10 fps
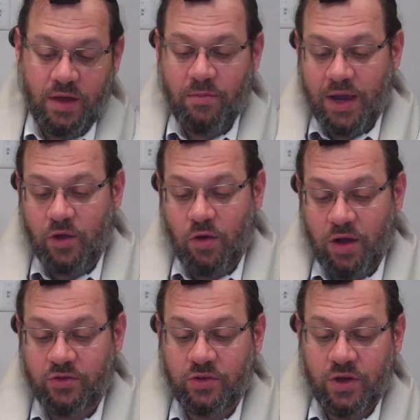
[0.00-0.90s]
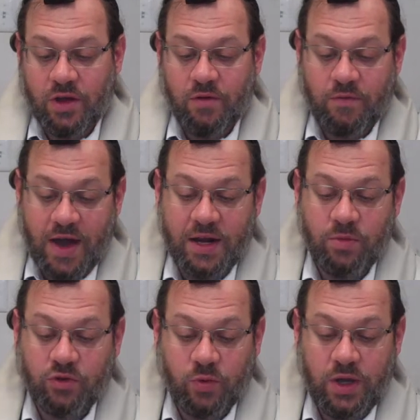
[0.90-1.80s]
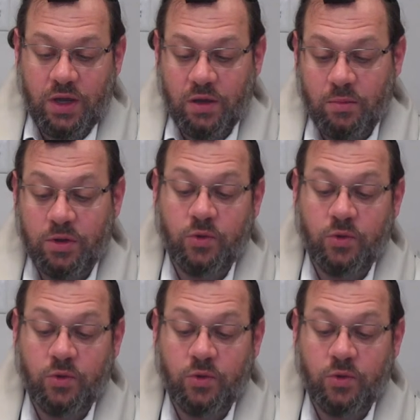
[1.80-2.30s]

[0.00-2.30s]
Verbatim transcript: that might cause fighting between